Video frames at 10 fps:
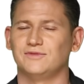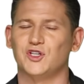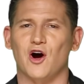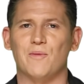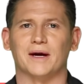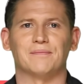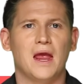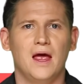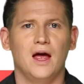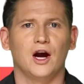Charming.
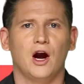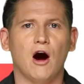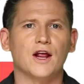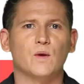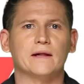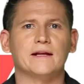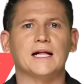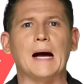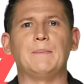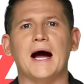Cardi quickly
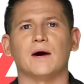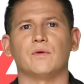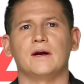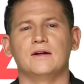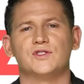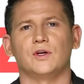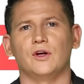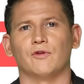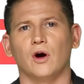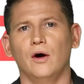clapped back with an insult
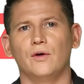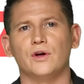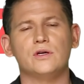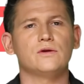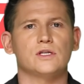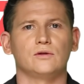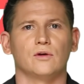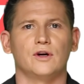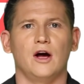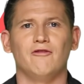of her own, accusing
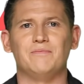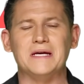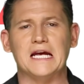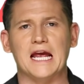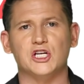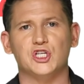Lahren of being a